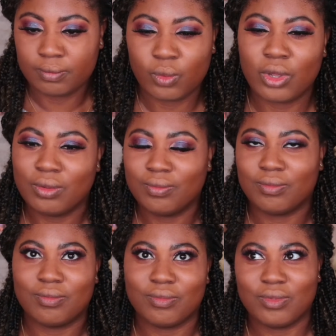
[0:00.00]
well,
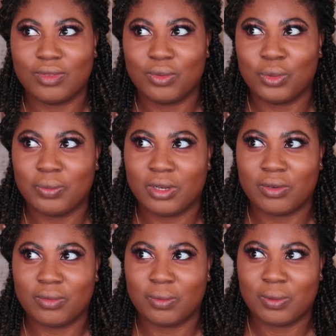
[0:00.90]
you won't be able
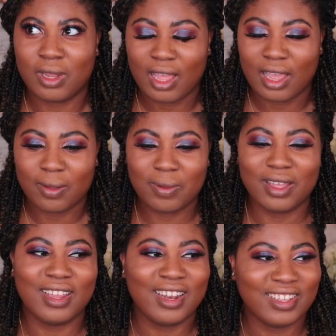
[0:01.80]
to reply,
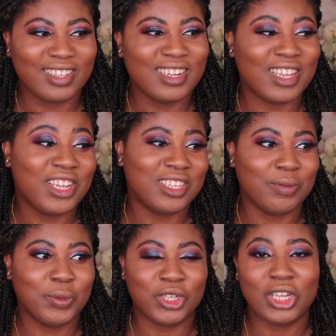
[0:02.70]
but I was gonna say you can tell
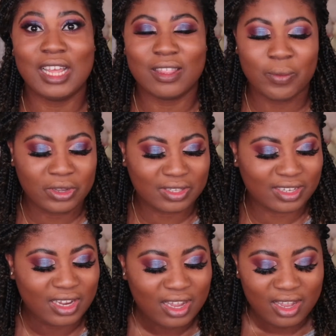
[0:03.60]
me which one you like the
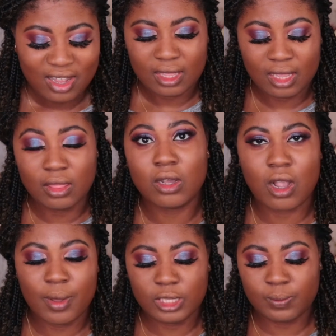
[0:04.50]
most in the
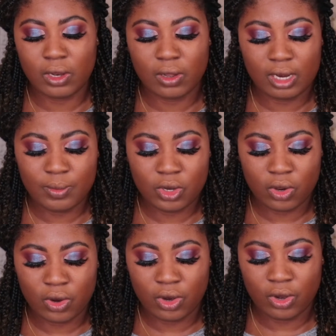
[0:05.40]
comments below. Let me
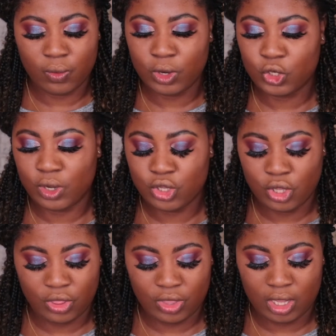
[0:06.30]
know which one you
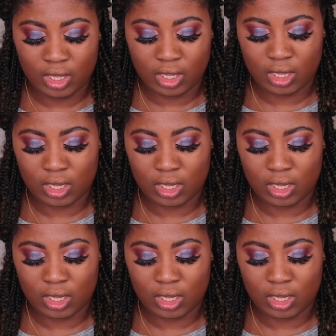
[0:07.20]
think